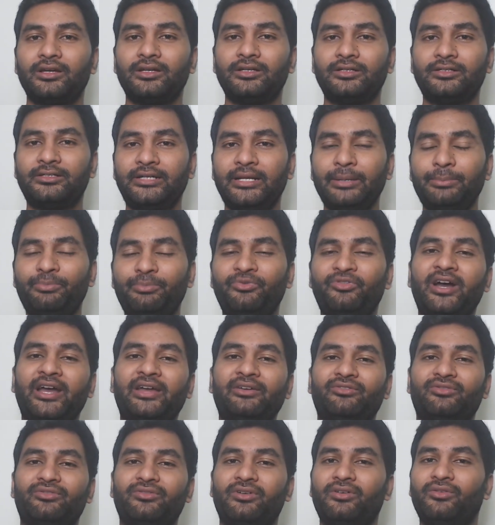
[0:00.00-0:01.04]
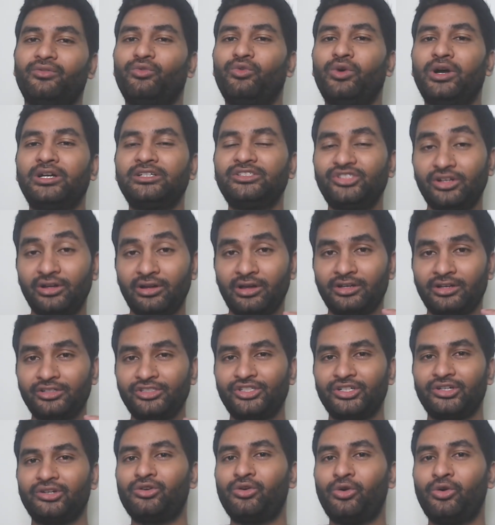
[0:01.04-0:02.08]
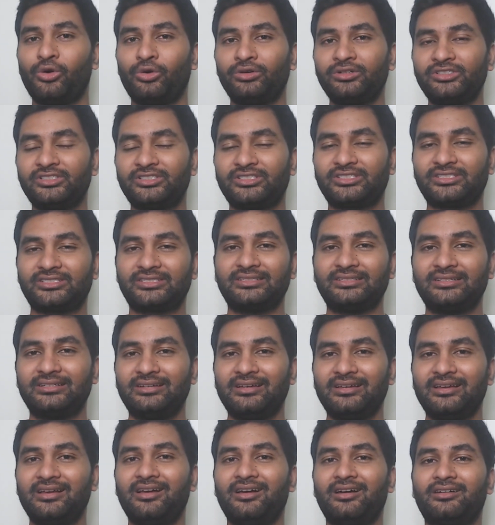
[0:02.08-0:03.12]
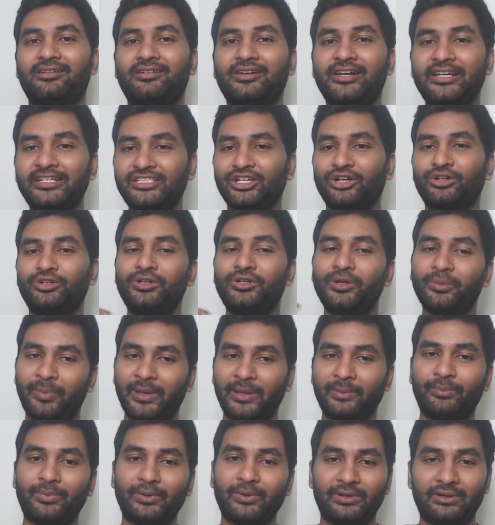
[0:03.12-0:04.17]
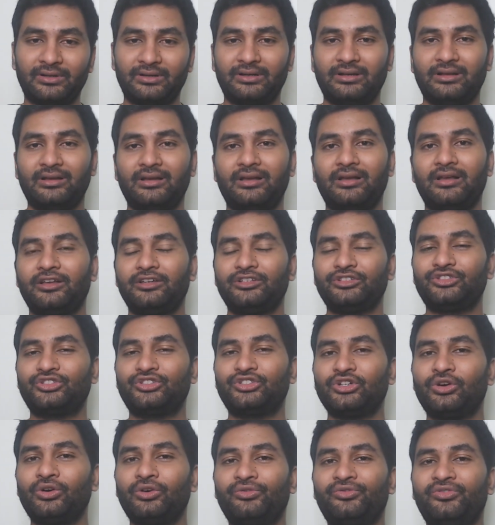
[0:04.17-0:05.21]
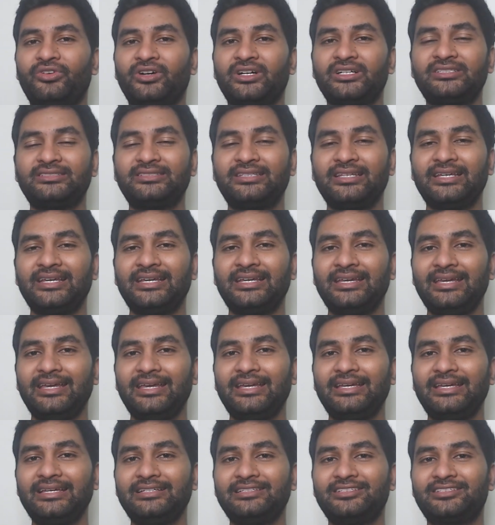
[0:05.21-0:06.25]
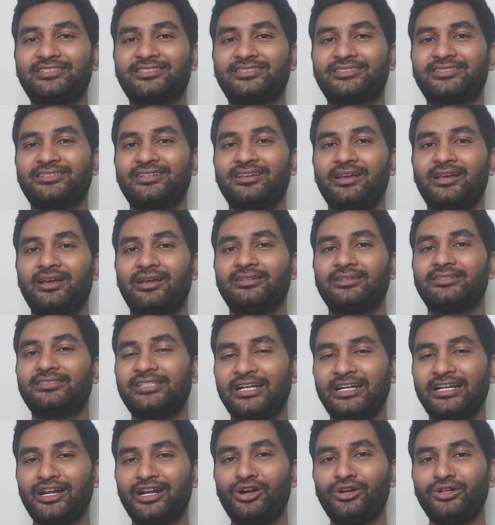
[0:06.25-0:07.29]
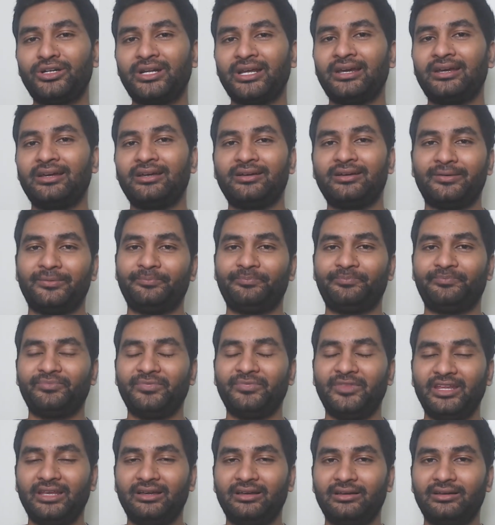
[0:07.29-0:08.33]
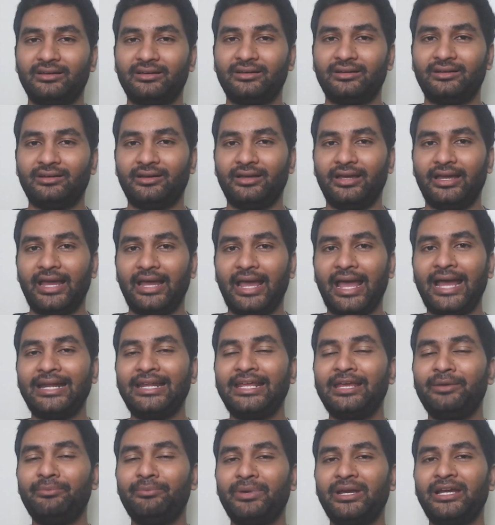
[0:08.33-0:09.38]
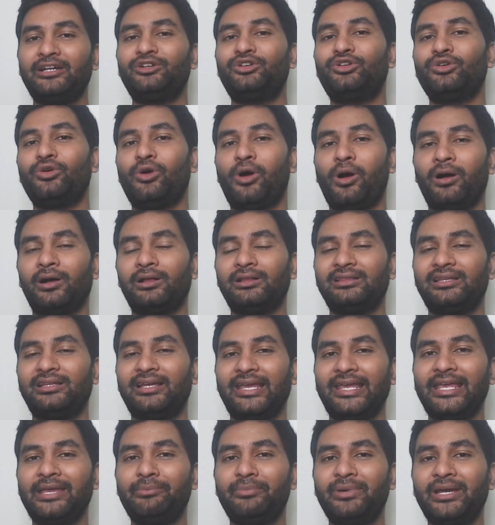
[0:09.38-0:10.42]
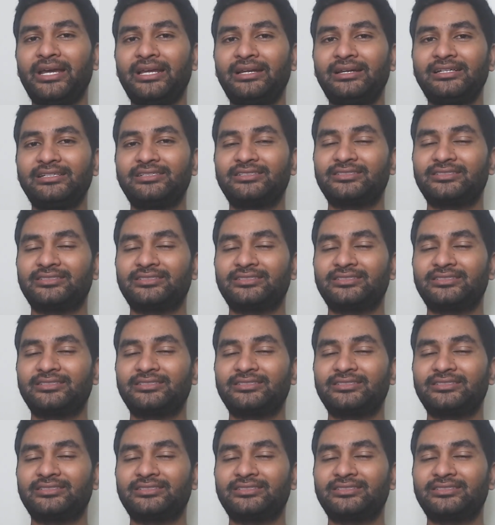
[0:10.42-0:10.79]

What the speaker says: Tip 5. Once you launch your course, reach out to people. So first thing is send out an email to all the email list